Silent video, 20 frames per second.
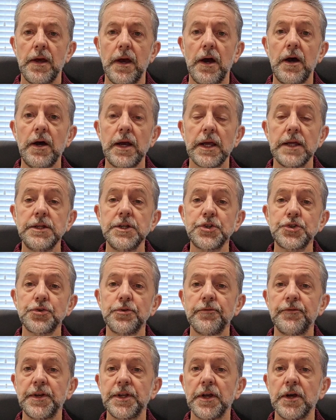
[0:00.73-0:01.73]
Hi, in this
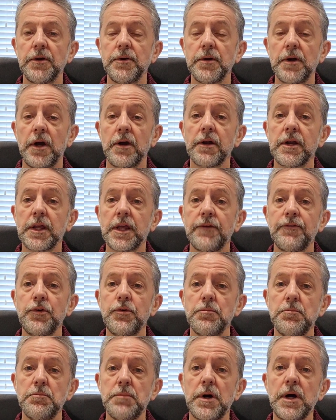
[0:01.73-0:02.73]
short video, I'm going to give
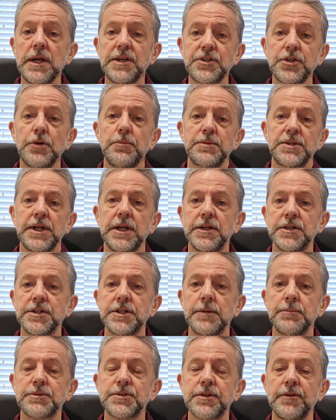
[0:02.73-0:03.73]
you my top 10
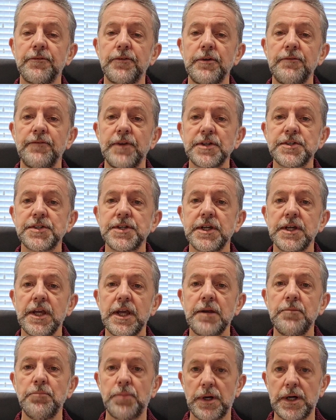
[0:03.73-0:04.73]
tips for investing
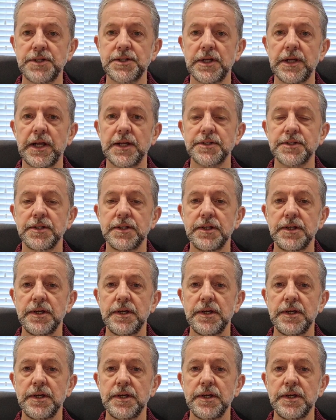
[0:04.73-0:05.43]
in buy-to-let.